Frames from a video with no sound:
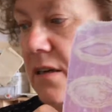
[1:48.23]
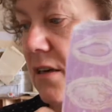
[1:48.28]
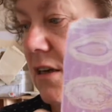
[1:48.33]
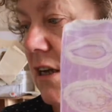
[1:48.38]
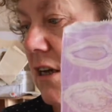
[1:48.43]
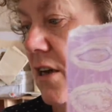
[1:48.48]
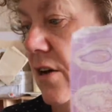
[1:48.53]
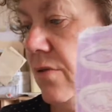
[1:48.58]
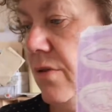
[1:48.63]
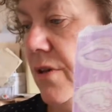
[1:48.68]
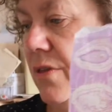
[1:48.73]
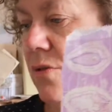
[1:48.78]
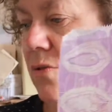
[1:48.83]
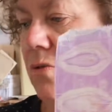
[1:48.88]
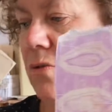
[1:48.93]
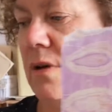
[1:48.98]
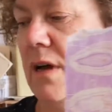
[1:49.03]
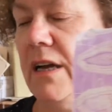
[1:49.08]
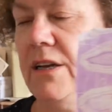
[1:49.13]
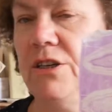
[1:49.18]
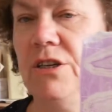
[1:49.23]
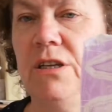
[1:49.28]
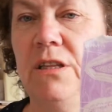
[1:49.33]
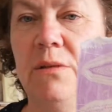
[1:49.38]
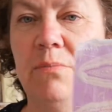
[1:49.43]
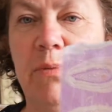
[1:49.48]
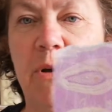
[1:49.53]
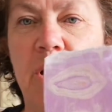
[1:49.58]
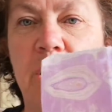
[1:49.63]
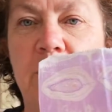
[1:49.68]
and you know, I thought actually
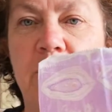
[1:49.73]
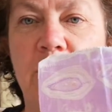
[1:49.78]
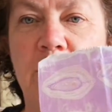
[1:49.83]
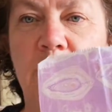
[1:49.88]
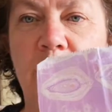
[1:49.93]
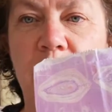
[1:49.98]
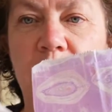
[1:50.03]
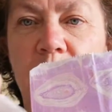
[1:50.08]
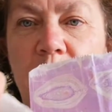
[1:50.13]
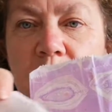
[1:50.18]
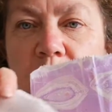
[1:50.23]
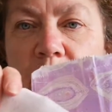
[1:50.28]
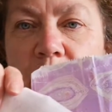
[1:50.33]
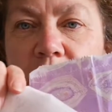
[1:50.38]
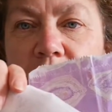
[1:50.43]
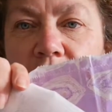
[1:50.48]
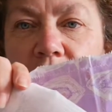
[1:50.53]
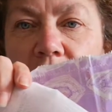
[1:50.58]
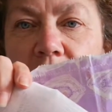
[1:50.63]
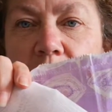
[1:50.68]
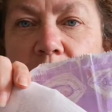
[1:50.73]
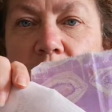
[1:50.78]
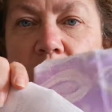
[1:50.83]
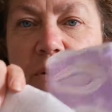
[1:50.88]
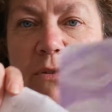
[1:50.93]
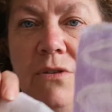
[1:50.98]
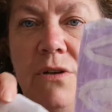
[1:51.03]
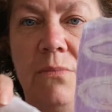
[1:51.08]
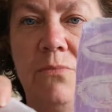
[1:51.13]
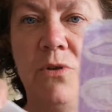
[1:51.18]
the purple went really
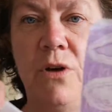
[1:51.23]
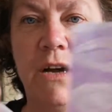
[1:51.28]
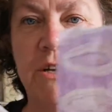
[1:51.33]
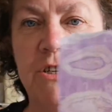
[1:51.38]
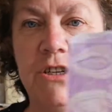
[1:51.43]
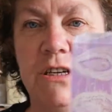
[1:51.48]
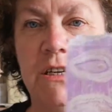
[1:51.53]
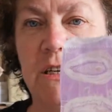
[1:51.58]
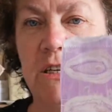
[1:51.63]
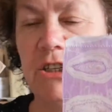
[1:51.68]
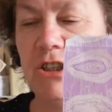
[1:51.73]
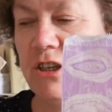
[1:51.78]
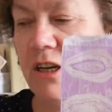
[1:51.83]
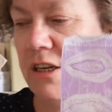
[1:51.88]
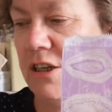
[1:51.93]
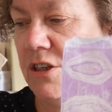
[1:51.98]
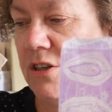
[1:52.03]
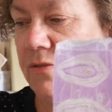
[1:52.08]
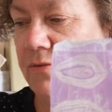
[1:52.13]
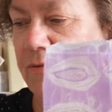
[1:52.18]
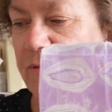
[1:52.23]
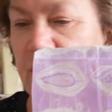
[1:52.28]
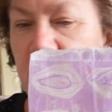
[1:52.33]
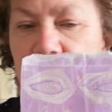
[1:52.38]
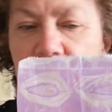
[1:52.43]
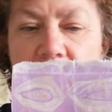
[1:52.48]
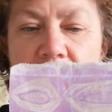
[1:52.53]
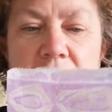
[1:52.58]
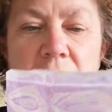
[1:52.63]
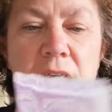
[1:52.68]
well, so I'm not actually going to change the
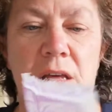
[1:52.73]
front,